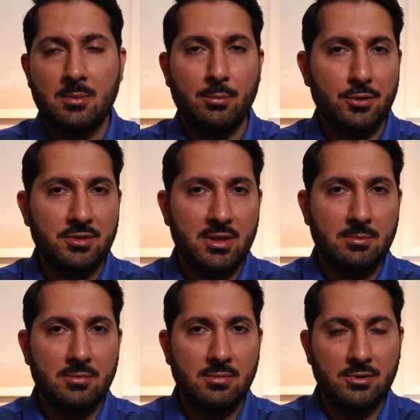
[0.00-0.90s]
Most of
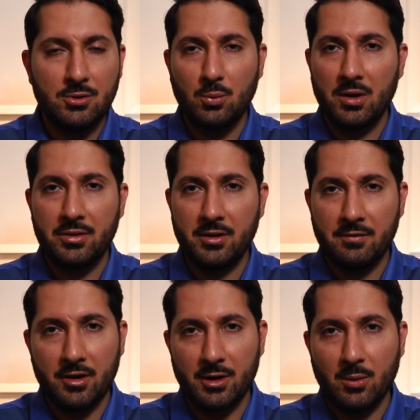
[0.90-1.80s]
them do one thing
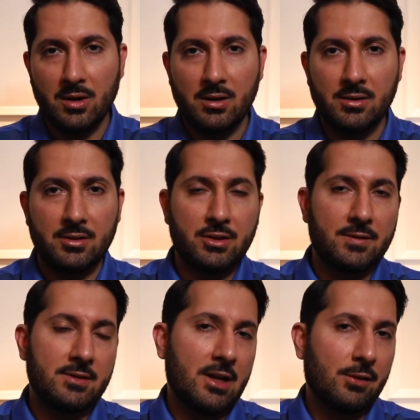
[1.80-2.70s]
very well, and then you
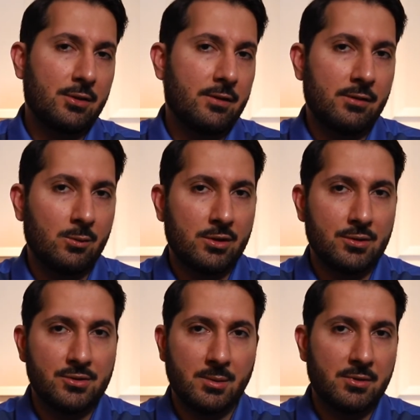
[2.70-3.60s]
have to download a different one to
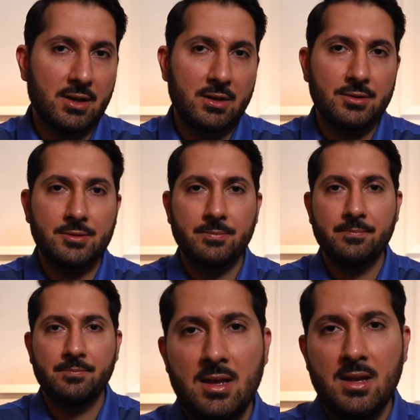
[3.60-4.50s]
do something else.
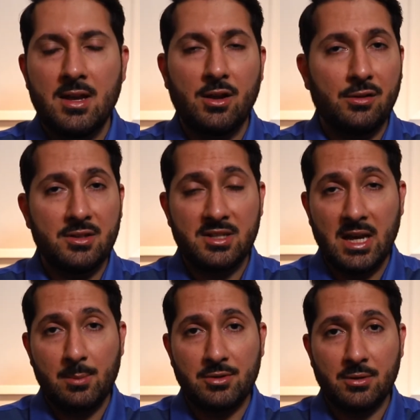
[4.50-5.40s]
And all these
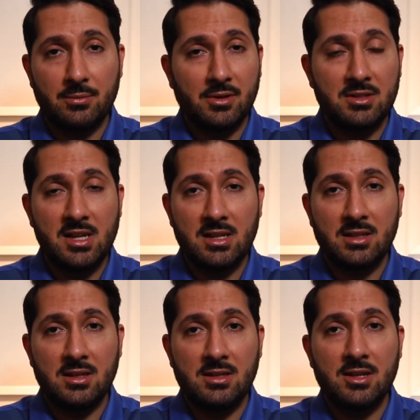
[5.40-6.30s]
apps are really taking
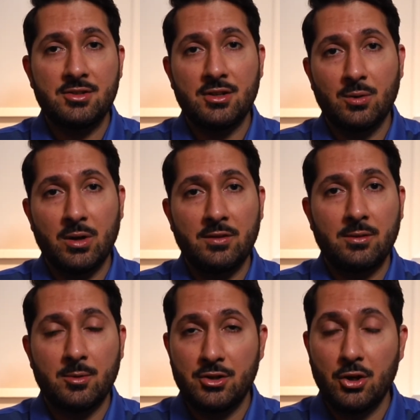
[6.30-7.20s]
the attention away
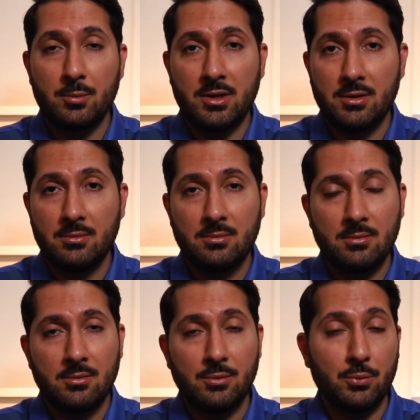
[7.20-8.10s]
from Adobe,
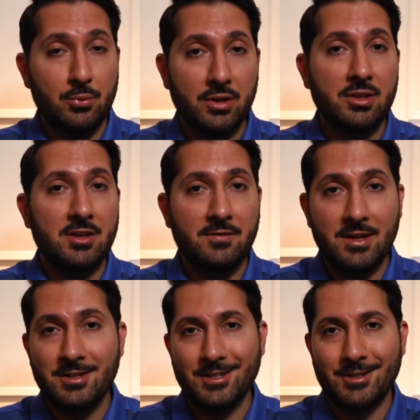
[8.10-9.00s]
who really
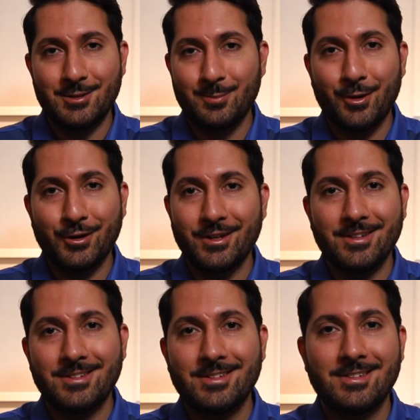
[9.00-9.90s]
invented this
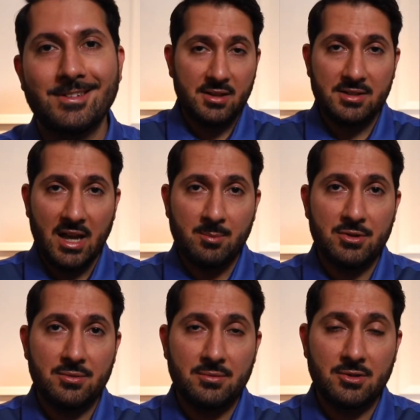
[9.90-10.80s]
market. And this app
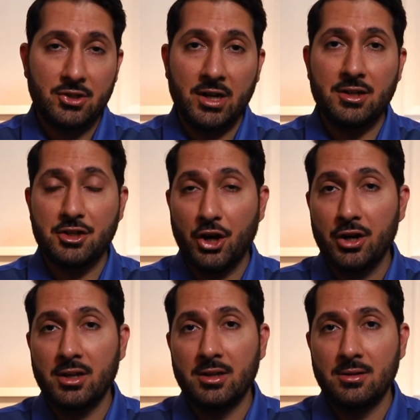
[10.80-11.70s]
is trying to
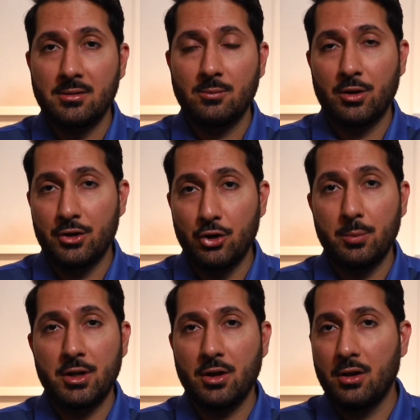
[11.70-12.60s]
target what
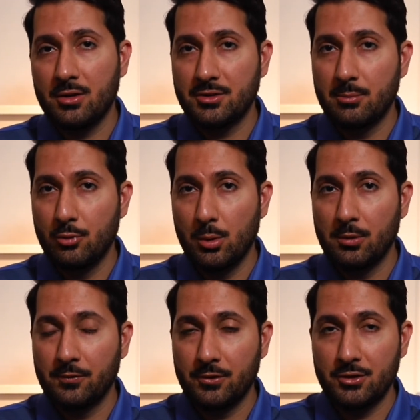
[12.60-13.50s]
Adobe calls the
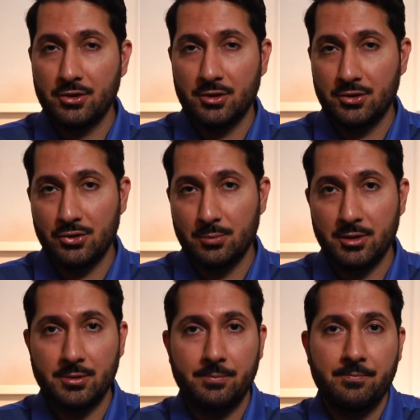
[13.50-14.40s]
mobile-first
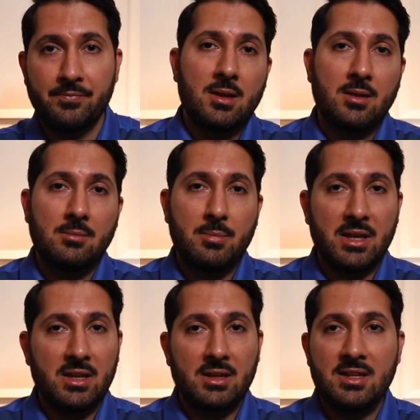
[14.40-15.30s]
consumer,
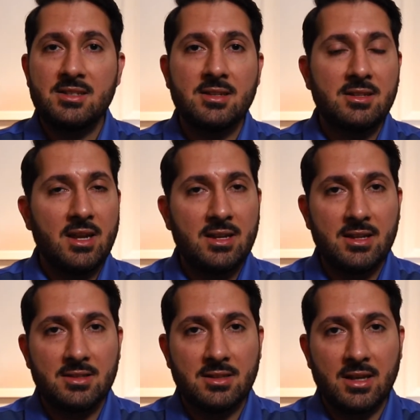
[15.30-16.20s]
making it
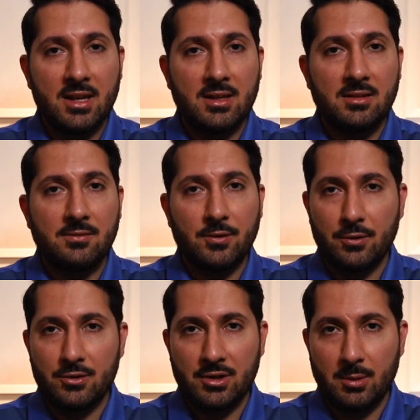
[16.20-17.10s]
instantaneous to get
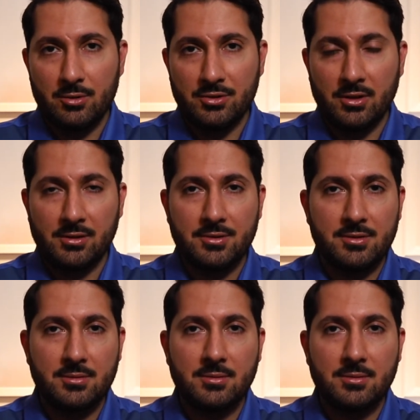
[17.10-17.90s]
Photoshop results.